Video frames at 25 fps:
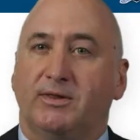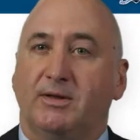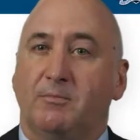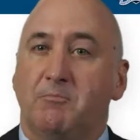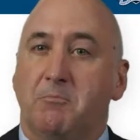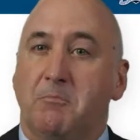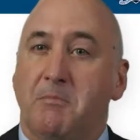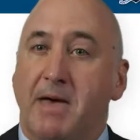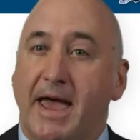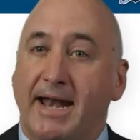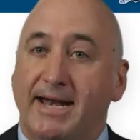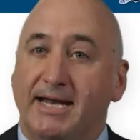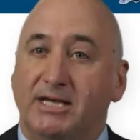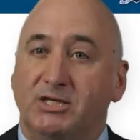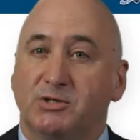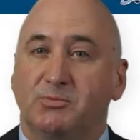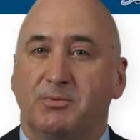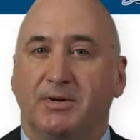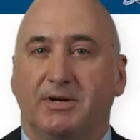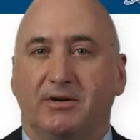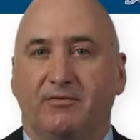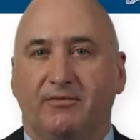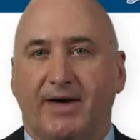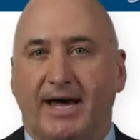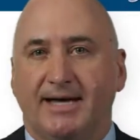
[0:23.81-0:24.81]

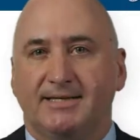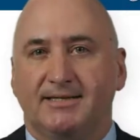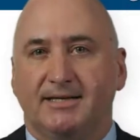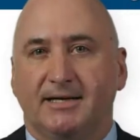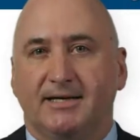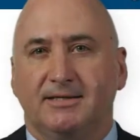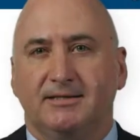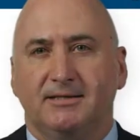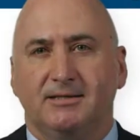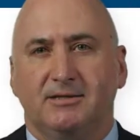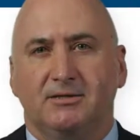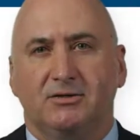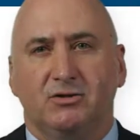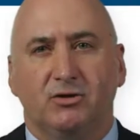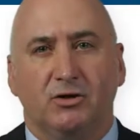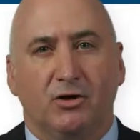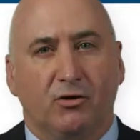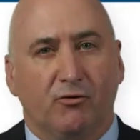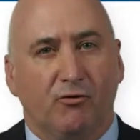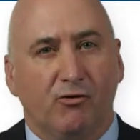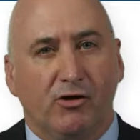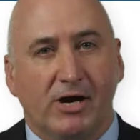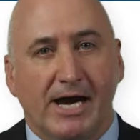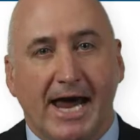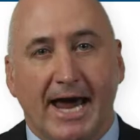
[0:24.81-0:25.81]
management of assets to
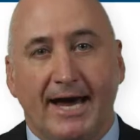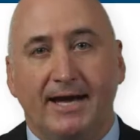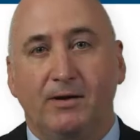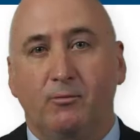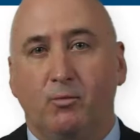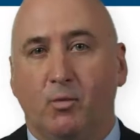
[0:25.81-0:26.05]
create